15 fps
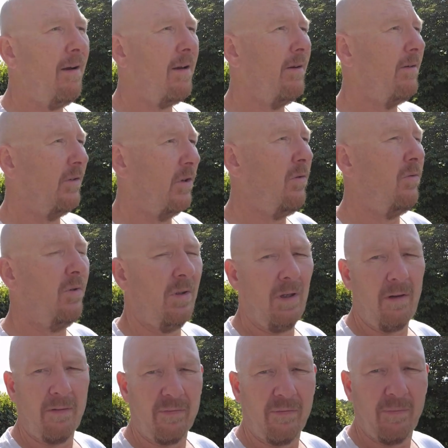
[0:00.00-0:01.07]
I can do
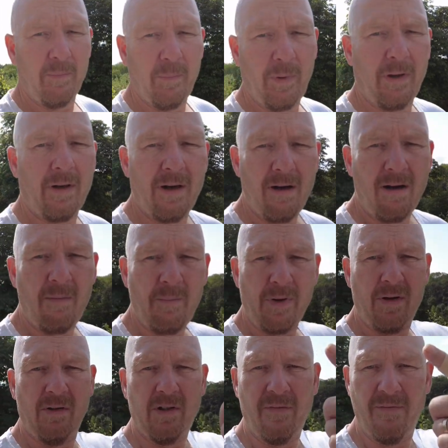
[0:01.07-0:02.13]
stuff, but I can't
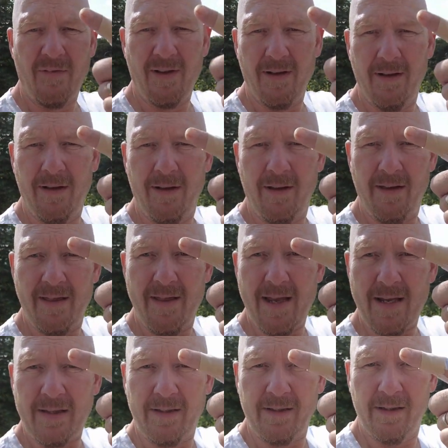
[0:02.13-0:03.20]
because of
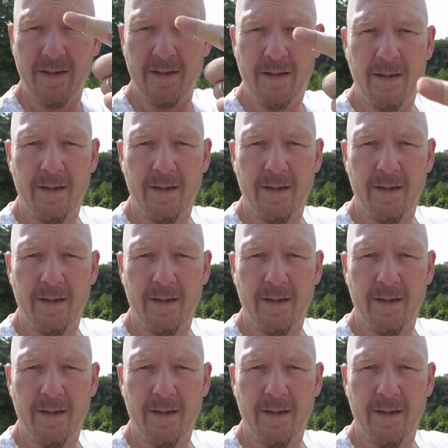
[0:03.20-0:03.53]
this.